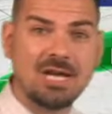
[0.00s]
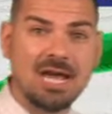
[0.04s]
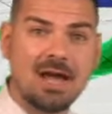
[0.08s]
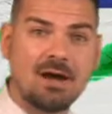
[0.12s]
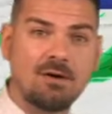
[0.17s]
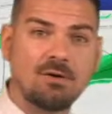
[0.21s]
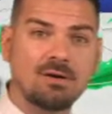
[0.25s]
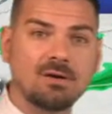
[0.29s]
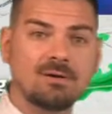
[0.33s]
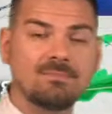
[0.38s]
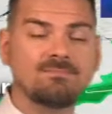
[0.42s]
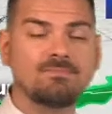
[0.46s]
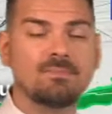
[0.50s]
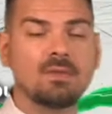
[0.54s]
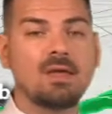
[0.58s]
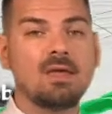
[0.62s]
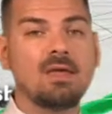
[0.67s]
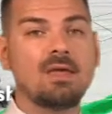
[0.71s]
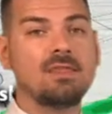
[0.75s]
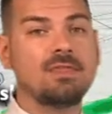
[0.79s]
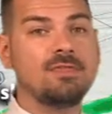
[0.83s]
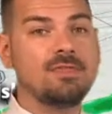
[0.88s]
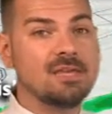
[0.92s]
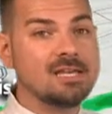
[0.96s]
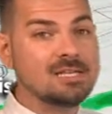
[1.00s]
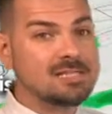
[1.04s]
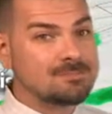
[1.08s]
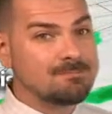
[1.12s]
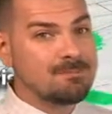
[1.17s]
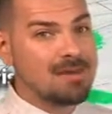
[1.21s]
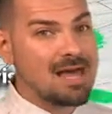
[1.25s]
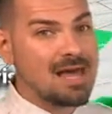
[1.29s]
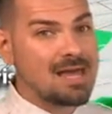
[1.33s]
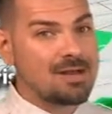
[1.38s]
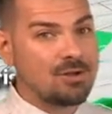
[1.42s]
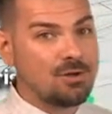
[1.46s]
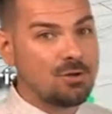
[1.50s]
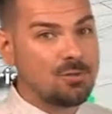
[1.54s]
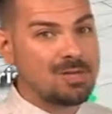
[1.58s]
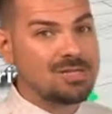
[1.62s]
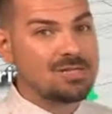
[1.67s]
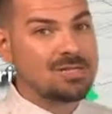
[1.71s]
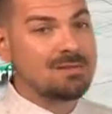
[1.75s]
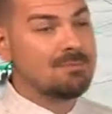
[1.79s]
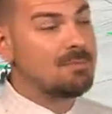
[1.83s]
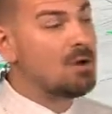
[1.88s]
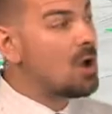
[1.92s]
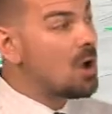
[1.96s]
hour. This model,
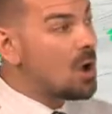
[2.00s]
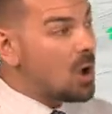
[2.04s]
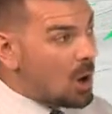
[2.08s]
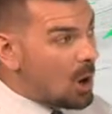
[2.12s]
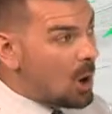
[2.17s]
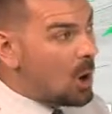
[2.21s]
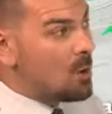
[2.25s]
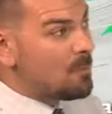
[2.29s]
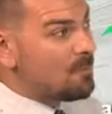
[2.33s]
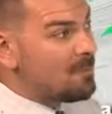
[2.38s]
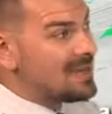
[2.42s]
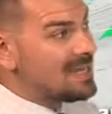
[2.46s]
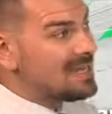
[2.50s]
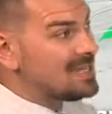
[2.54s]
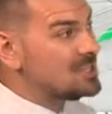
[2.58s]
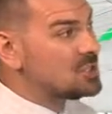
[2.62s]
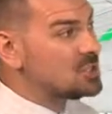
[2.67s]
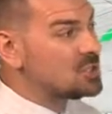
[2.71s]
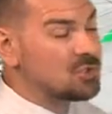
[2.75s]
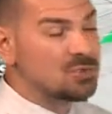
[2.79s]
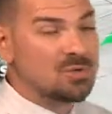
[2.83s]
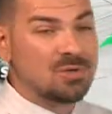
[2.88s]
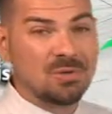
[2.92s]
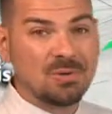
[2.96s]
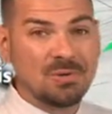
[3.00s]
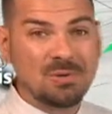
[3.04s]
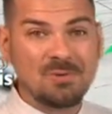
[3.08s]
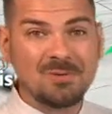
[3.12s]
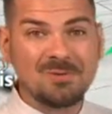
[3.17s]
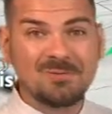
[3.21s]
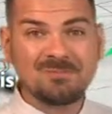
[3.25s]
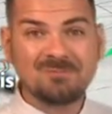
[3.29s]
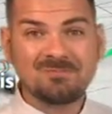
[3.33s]
which I'm hoping is true,